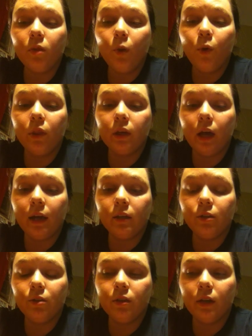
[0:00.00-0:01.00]
well, the
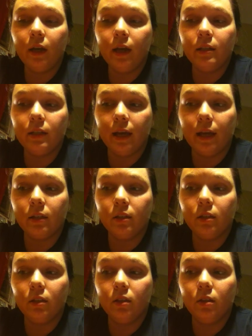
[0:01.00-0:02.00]
doctor has asked,
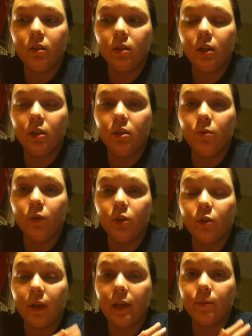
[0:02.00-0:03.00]
was
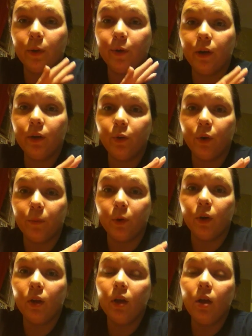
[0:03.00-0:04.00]
your last period normal?